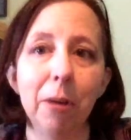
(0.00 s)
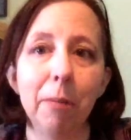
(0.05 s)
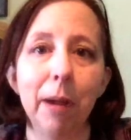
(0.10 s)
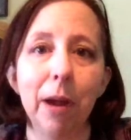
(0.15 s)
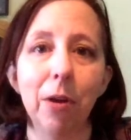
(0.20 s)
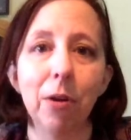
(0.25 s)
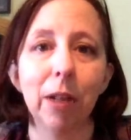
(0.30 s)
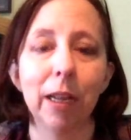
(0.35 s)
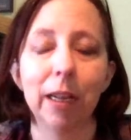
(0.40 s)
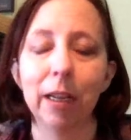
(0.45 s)

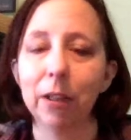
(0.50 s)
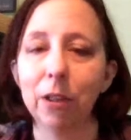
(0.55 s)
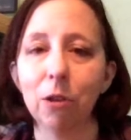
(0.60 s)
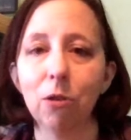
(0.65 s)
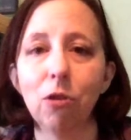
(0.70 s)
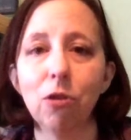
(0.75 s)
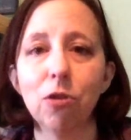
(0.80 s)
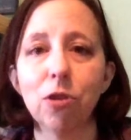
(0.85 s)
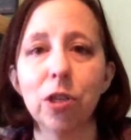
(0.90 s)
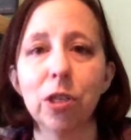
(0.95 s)
about, like at the
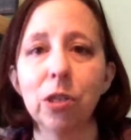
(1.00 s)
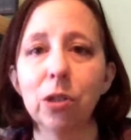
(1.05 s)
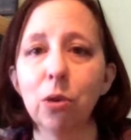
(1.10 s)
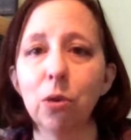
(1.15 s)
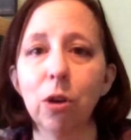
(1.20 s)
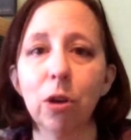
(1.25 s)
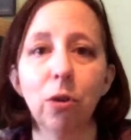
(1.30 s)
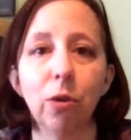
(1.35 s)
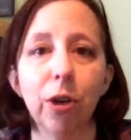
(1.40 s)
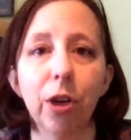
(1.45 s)
grocery
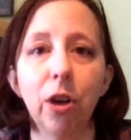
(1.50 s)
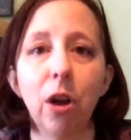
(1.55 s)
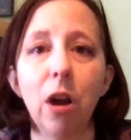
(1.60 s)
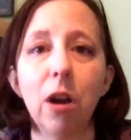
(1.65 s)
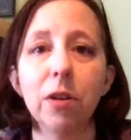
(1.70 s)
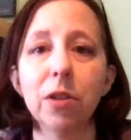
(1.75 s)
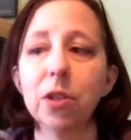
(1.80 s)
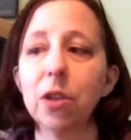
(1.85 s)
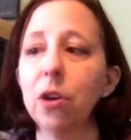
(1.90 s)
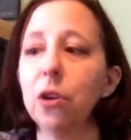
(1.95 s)
store, going to
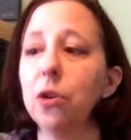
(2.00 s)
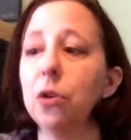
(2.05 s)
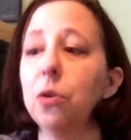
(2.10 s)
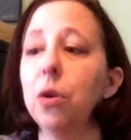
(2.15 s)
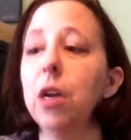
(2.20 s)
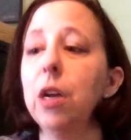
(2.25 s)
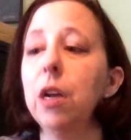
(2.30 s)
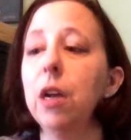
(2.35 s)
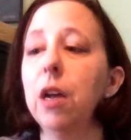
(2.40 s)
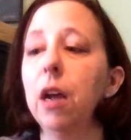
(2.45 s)
Costco,
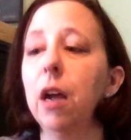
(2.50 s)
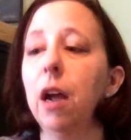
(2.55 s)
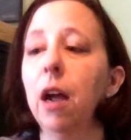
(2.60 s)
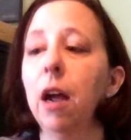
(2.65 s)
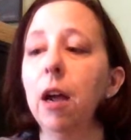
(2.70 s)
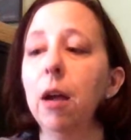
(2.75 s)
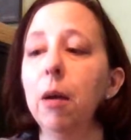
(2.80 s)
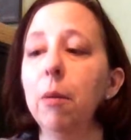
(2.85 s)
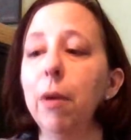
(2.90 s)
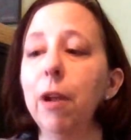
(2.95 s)

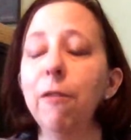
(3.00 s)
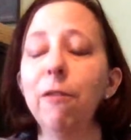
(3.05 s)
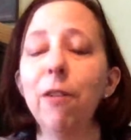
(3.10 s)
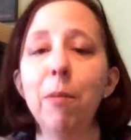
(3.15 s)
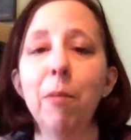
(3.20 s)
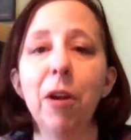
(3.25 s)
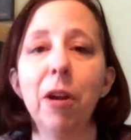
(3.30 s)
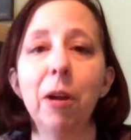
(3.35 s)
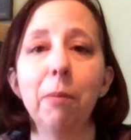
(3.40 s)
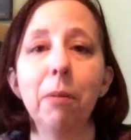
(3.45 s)
if
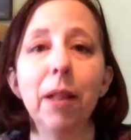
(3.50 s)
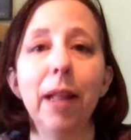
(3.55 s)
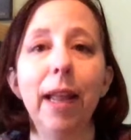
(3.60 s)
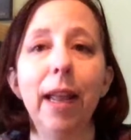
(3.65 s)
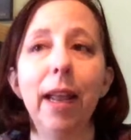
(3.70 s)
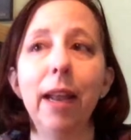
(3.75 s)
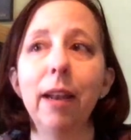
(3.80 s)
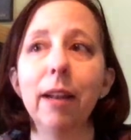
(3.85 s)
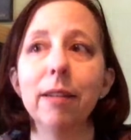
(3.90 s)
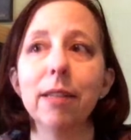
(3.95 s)
I'm on a
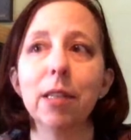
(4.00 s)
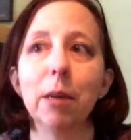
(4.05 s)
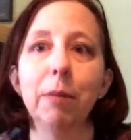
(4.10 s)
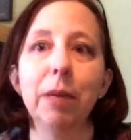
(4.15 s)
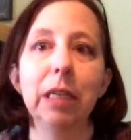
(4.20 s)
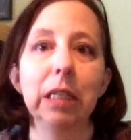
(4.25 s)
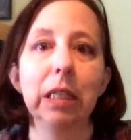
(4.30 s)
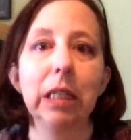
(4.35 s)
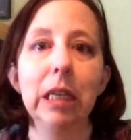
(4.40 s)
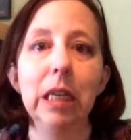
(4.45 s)
plane and
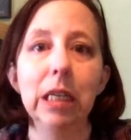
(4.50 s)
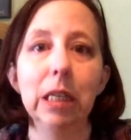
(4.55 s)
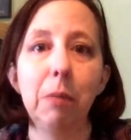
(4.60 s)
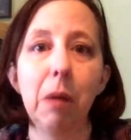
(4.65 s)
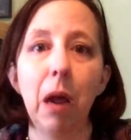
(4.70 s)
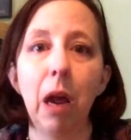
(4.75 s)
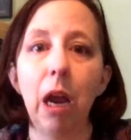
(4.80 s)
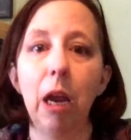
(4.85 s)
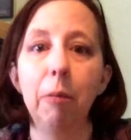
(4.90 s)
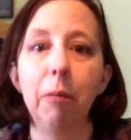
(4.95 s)
somebody's sneezing
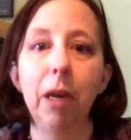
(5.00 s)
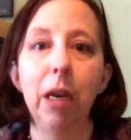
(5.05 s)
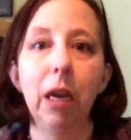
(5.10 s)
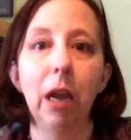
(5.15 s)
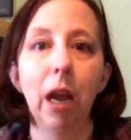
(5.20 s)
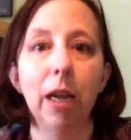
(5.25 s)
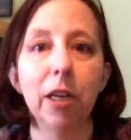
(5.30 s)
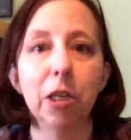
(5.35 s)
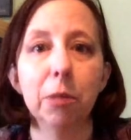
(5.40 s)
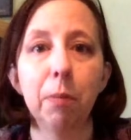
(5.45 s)
behind me,
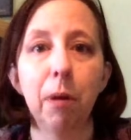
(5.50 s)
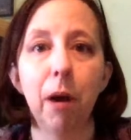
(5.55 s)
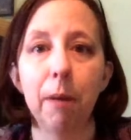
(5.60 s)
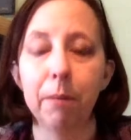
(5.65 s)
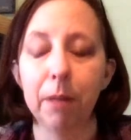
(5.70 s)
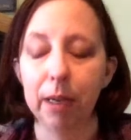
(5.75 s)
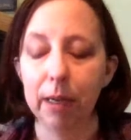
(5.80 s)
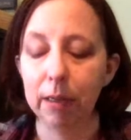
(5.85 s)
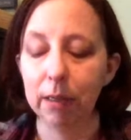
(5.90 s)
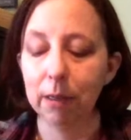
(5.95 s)
I just pop
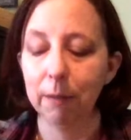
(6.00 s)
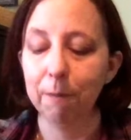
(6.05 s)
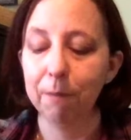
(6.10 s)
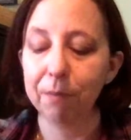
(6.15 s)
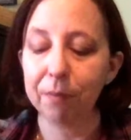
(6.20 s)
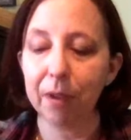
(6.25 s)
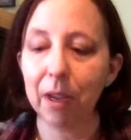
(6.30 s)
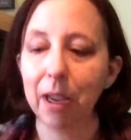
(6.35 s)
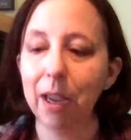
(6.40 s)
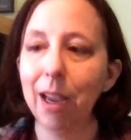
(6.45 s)
these.
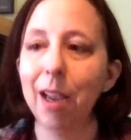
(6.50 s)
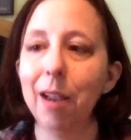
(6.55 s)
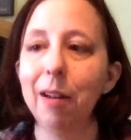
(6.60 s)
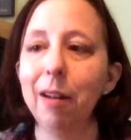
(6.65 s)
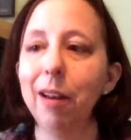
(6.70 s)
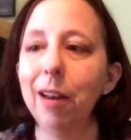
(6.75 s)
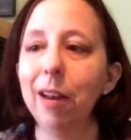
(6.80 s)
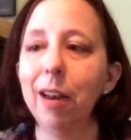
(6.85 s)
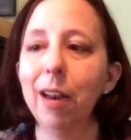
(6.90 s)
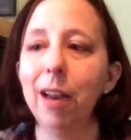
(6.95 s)

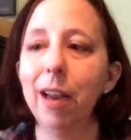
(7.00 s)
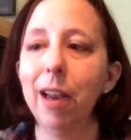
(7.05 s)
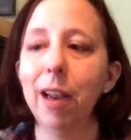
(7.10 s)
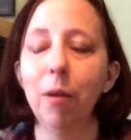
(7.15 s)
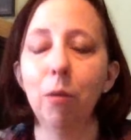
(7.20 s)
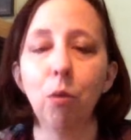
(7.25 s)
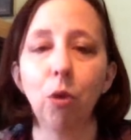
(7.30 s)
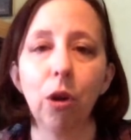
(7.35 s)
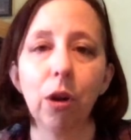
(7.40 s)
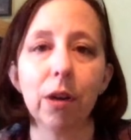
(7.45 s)

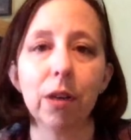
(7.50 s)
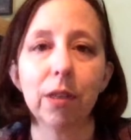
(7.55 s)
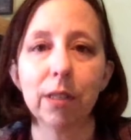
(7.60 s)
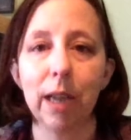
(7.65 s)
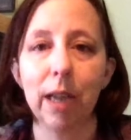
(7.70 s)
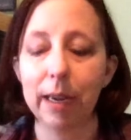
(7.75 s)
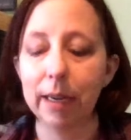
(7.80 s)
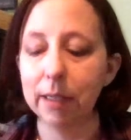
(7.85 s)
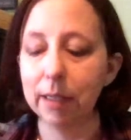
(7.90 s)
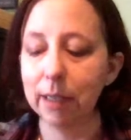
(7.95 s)
It works,
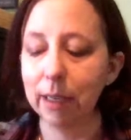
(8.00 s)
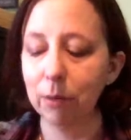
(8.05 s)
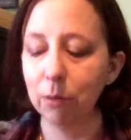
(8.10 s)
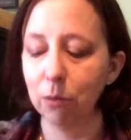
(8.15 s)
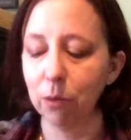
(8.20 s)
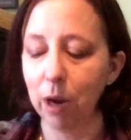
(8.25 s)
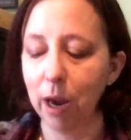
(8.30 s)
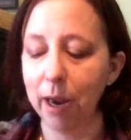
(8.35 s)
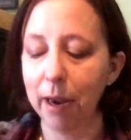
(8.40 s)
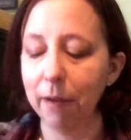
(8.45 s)
guys.
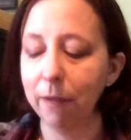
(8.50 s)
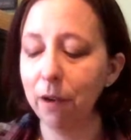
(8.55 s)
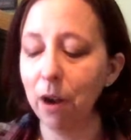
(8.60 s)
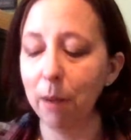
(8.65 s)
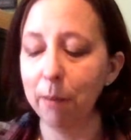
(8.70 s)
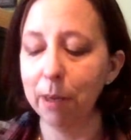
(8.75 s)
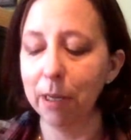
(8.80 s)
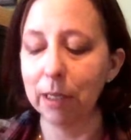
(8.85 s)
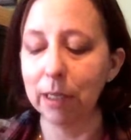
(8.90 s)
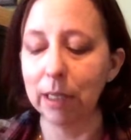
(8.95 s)
I have
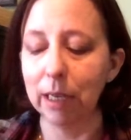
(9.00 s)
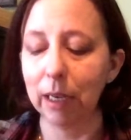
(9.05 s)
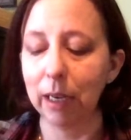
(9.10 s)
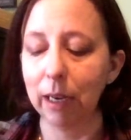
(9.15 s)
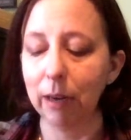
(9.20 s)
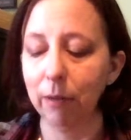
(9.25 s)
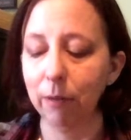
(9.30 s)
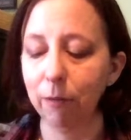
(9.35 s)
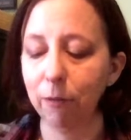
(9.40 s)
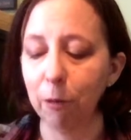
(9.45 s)
not been sick
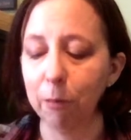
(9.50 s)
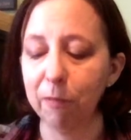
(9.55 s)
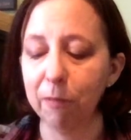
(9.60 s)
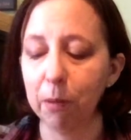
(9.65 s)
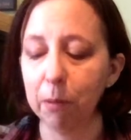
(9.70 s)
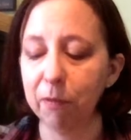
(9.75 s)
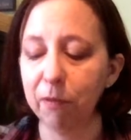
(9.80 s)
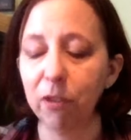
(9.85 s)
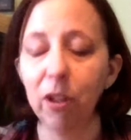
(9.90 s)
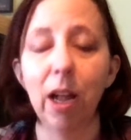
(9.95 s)
from
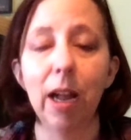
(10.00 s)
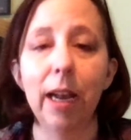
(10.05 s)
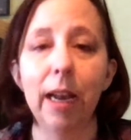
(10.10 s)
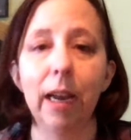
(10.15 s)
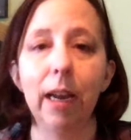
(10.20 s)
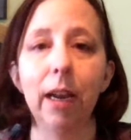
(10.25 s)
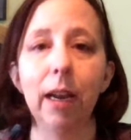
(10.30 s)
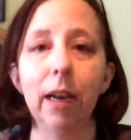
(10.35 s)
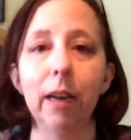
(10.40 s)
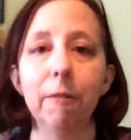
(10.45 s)

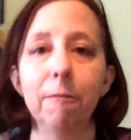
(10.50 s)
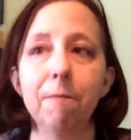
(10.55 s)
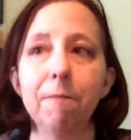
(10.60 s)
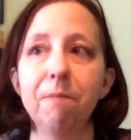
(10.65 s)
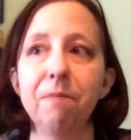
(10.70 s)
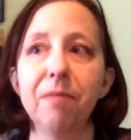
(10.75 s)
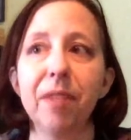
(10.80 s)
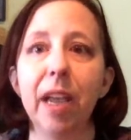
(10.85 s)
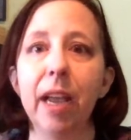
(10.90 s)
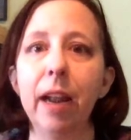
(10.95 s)
flying,
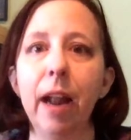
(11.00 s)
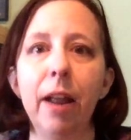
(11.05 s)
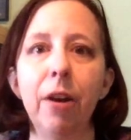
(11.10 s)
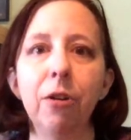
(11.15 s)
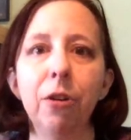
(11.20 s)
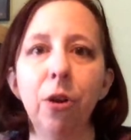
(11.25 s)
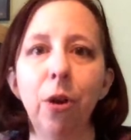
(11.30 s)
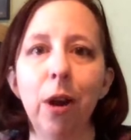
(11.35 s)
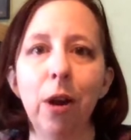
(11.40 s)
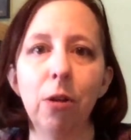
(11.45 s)
and I
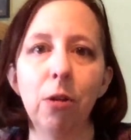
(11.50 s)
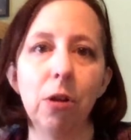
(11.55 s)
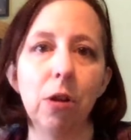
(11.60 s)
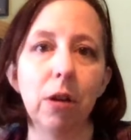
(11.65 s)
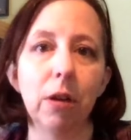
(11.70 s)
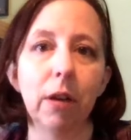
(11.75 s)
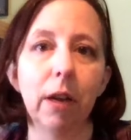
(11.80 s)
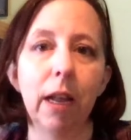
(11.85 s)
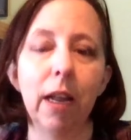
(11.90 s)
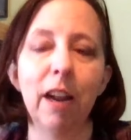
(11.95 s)
don't know how
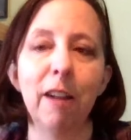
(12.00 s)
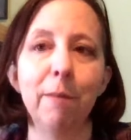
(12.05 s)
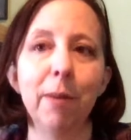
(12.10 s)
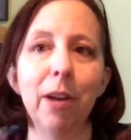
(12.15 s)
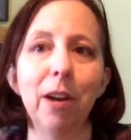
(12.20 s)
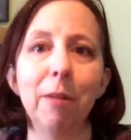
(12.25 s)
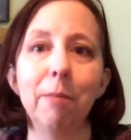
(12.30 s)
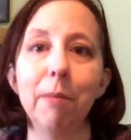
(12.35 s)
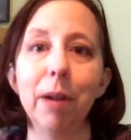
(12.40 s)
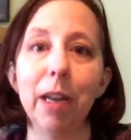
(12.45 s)
long. And I've been
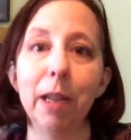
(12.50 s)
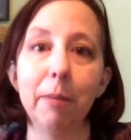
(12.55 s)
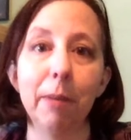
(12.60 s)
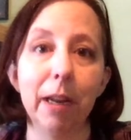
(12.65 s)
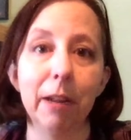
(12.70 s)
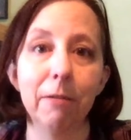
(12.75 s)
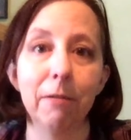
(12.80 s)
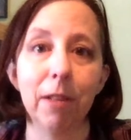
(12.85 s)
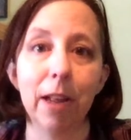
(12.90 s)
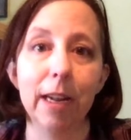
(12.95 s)
on many,
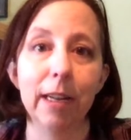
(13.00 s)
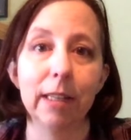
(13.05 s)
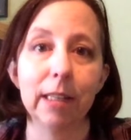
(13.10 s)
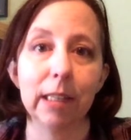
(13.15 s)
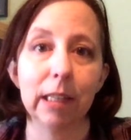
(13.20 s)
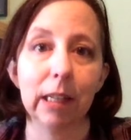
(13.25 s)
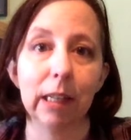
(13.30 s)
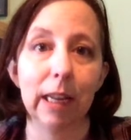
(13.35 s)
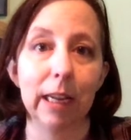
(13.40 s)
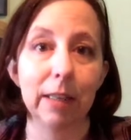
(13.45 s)
many flights
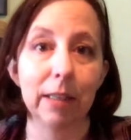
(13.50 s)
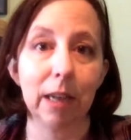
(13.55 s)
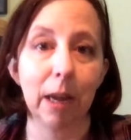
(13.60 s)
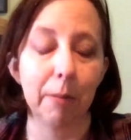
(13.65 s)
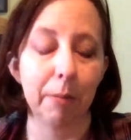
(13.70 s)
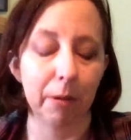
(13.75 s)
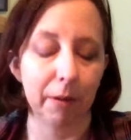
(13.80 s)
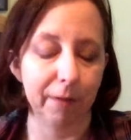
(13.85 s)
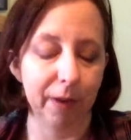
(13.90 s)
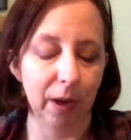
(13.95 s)
in the last
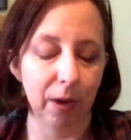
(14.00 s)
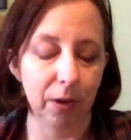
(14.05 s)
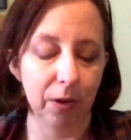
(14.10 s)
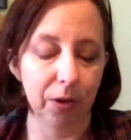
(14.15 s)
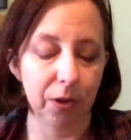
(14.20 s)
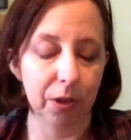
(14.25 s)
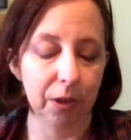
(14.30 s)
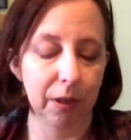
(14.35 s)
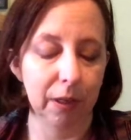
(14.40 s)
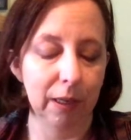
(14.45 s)
couple of
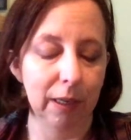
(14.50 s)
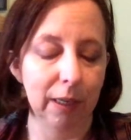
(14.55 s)
years.